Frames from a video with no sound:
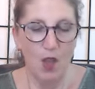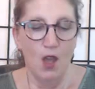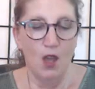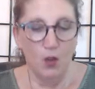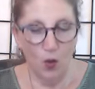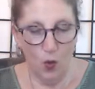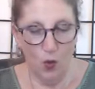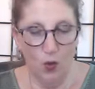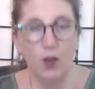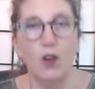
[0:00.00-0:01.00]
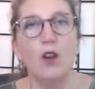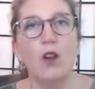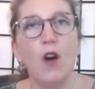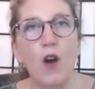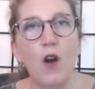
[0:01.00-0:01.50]
So
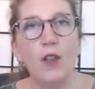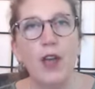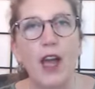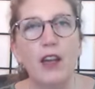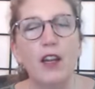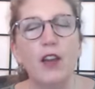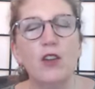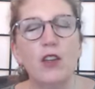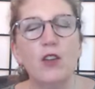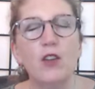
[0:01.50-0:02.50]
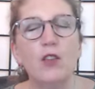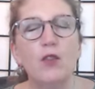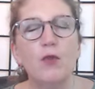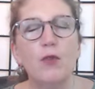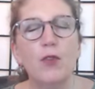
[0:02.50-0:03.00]
all that, now just
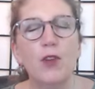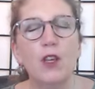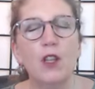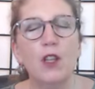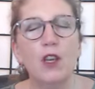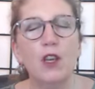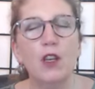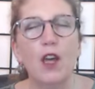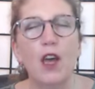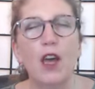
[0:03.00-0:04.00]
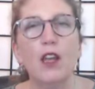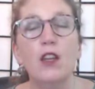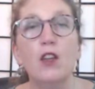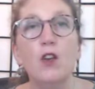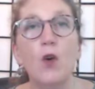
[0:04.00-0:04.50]
feeling into that. And
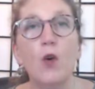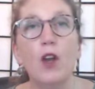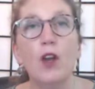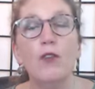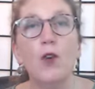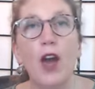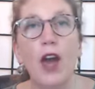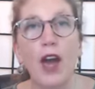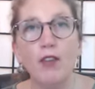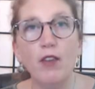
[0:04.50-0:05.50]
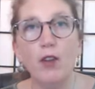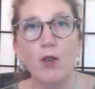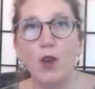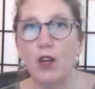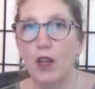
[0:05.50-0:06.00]
if you haven't
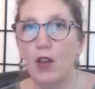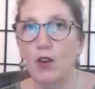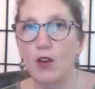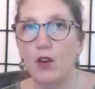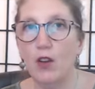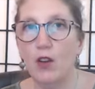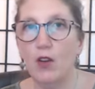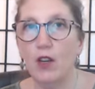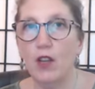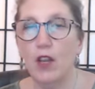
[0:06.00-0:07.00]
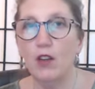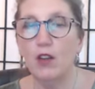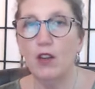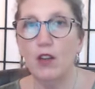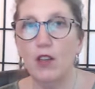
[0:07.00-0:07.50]
written down your
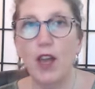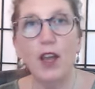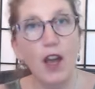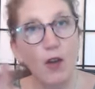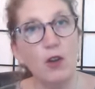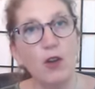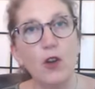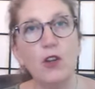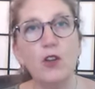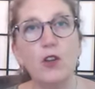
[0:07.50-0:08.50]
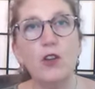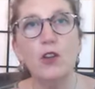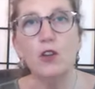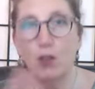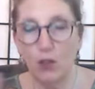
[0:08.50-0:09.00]
intentions yet, I would encourage you to
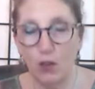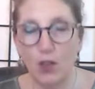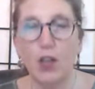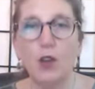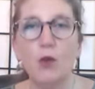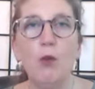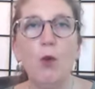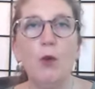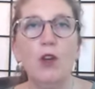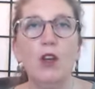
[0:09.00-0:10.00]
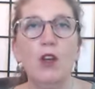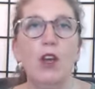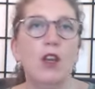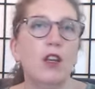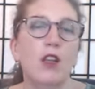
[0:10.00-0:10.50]
just take a wee moment,
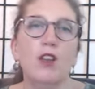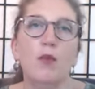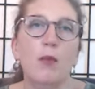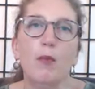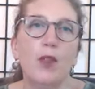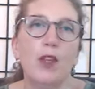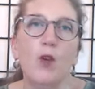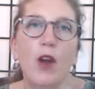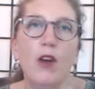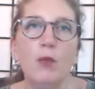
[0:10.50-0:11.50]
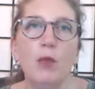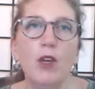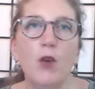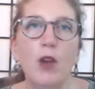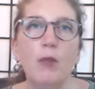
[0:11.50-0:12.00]
and they don't have to be
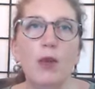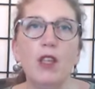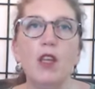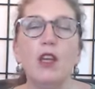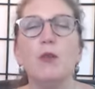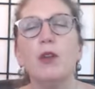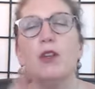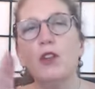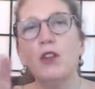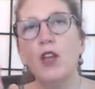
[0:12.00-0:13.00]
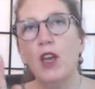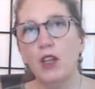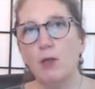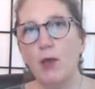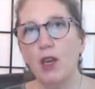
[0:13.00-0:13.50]
great big things, but just
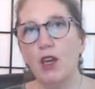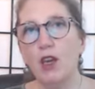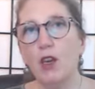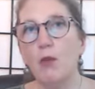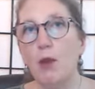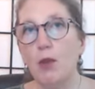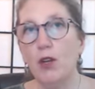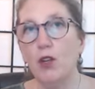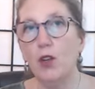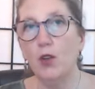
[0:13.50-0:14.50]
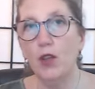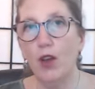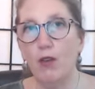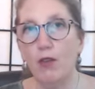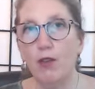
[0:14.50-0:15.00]
it's making a commitment to
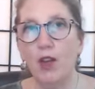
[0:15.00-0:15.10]
yourself,